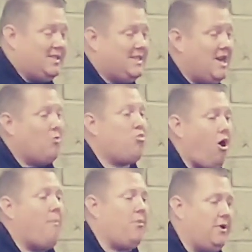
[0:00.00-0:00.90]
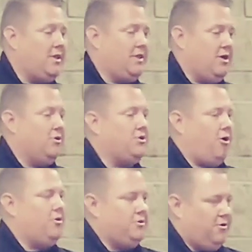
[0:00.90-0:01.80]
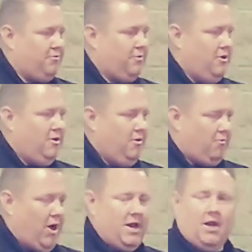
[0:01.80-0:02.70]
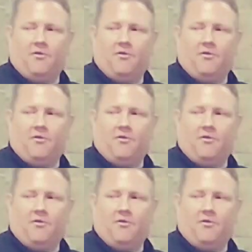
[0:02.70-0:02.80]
It's their property that they're in charge of, right?